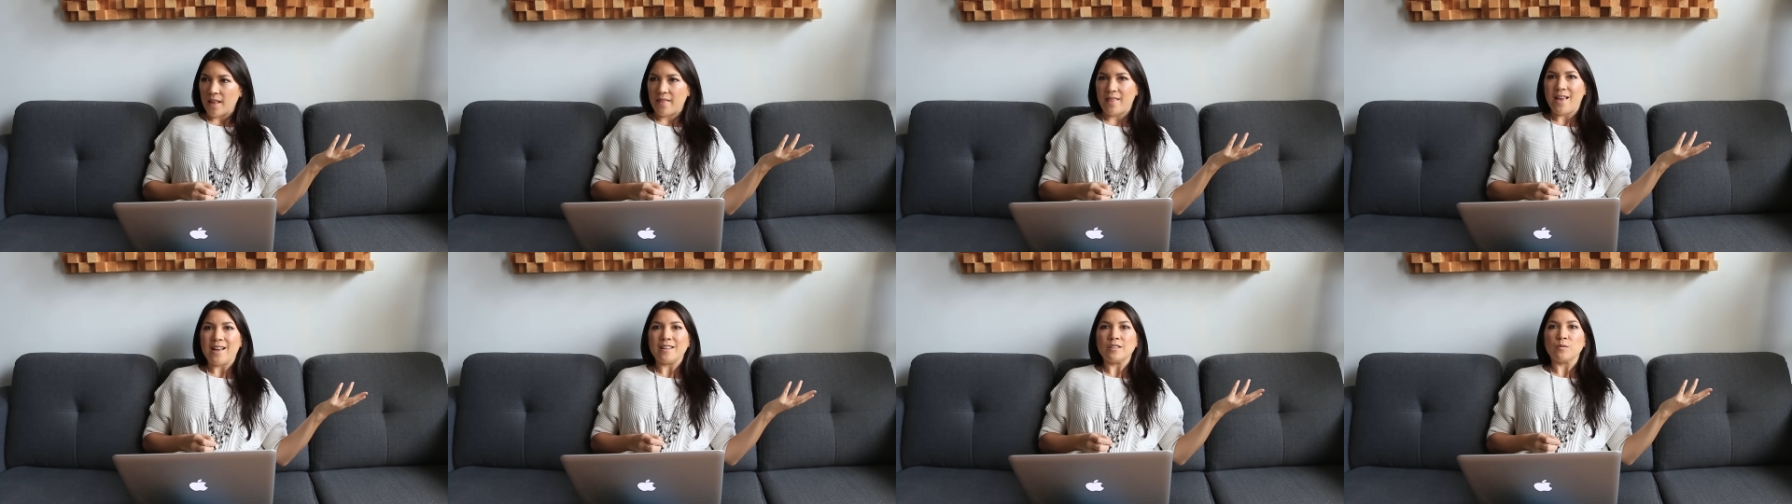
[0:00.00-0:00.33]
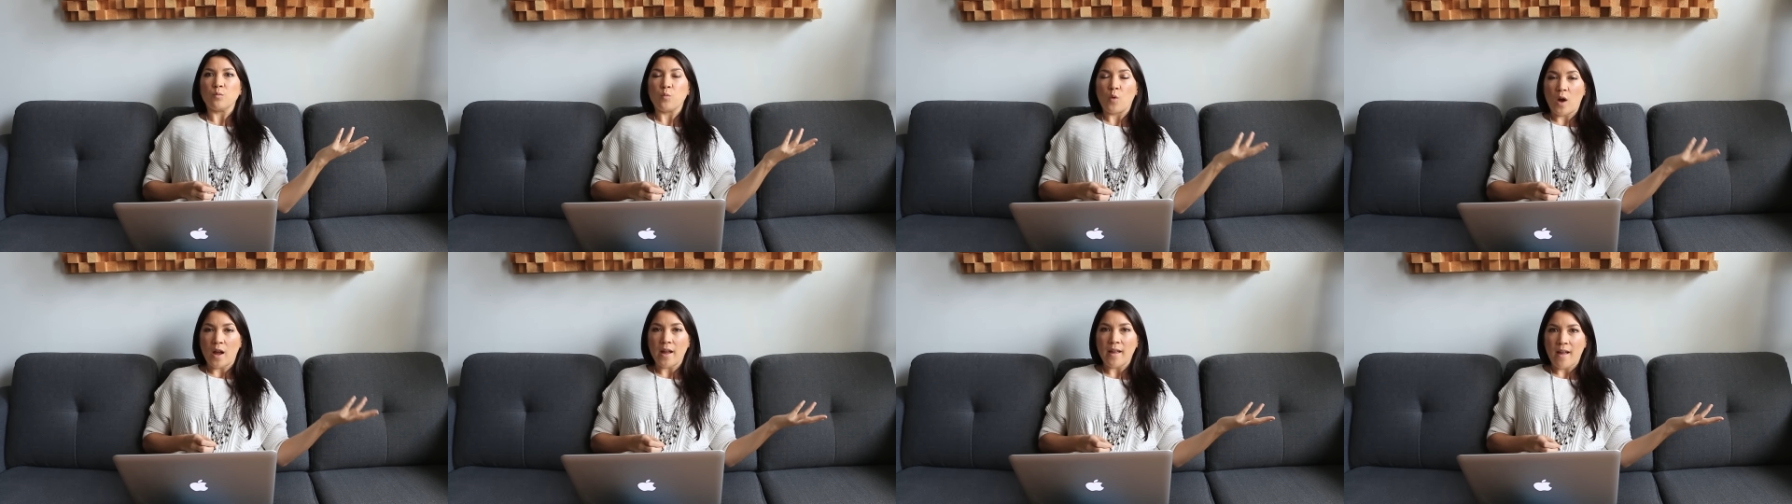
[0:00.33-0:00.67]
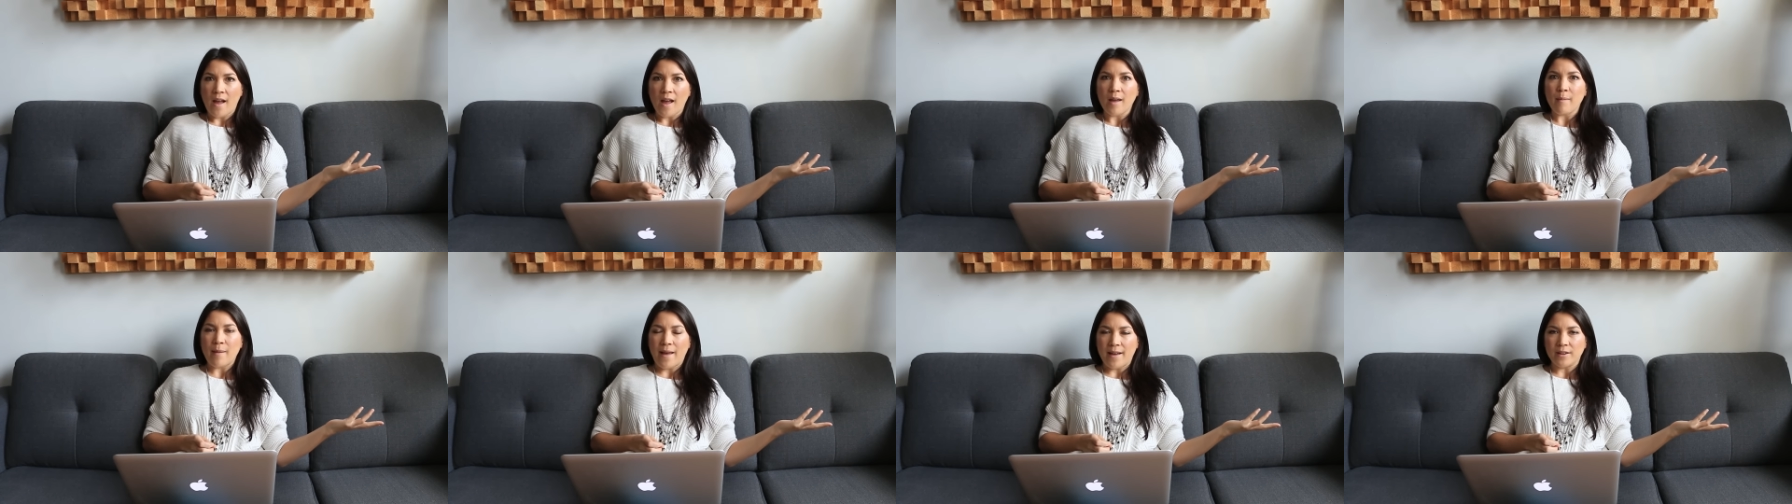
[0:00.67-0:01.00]
and that's why
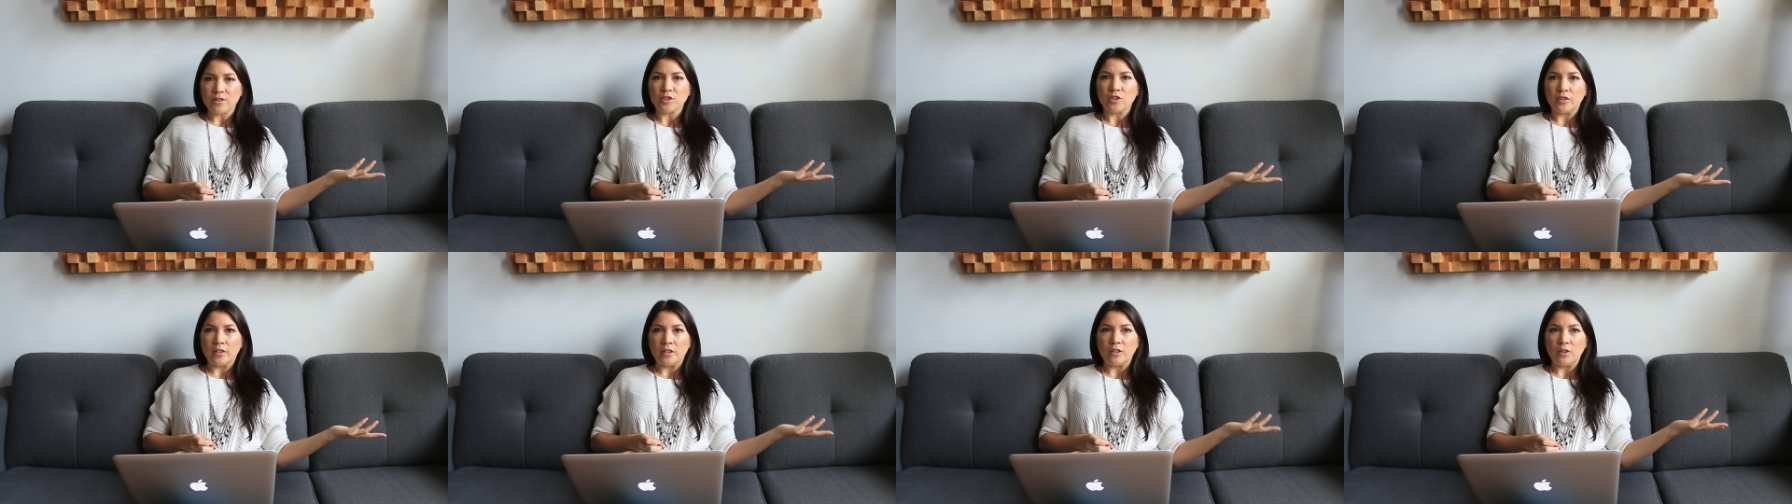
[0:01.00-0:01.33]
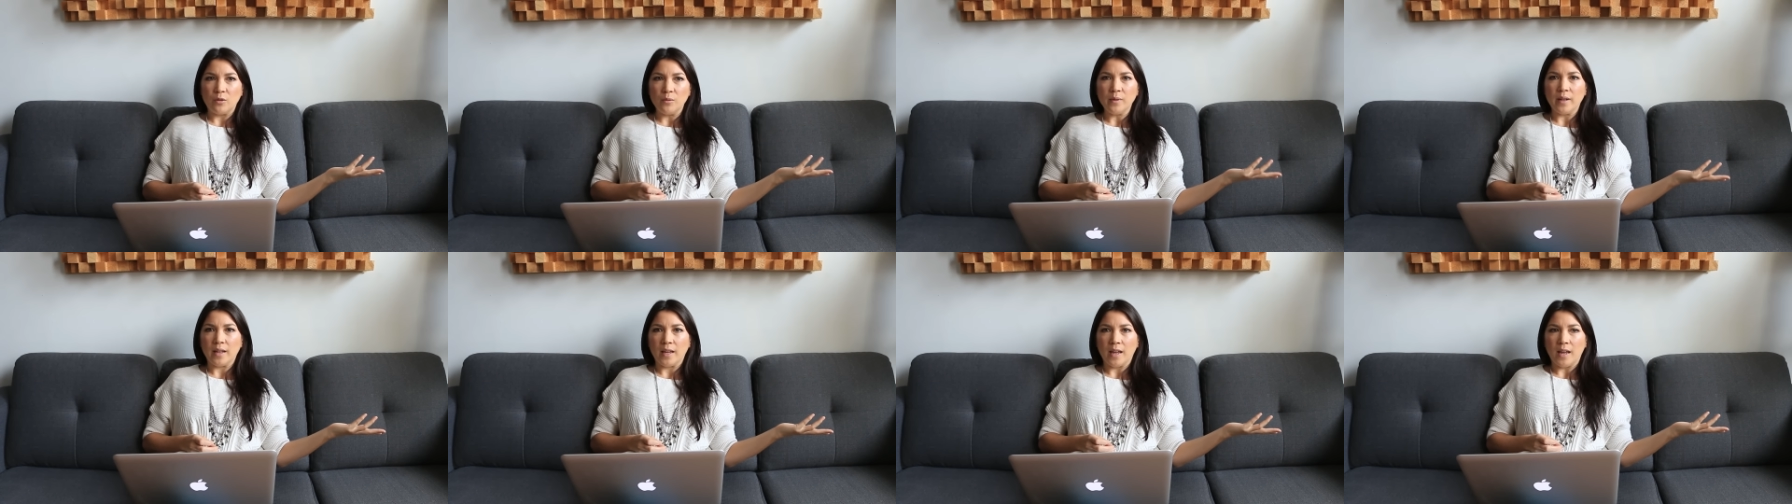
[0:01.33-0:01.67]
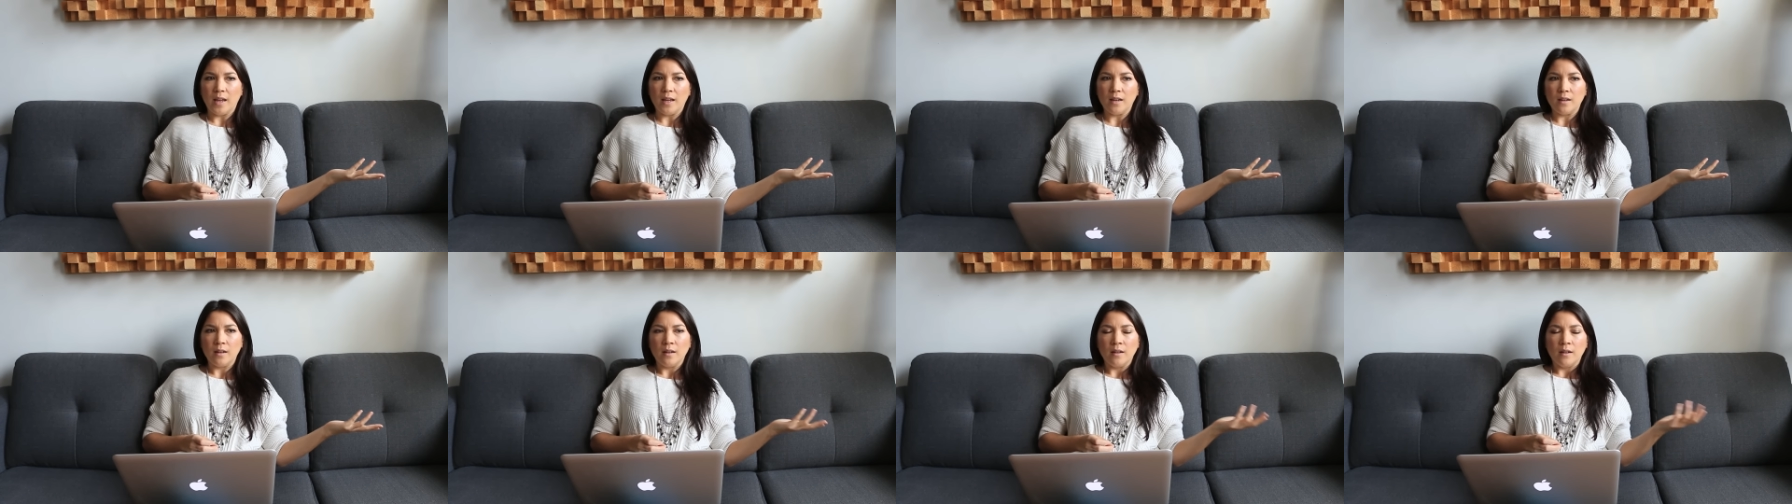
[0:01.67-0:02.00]
I'm actually doing
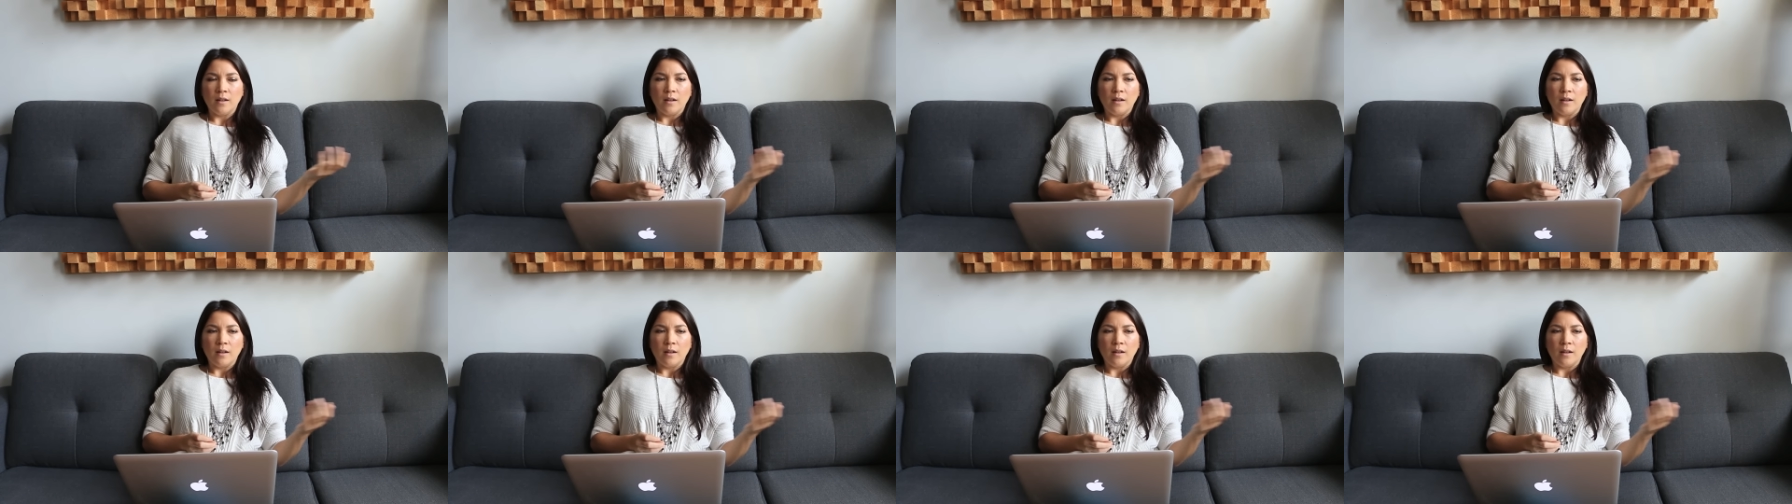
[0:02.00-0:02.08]
it.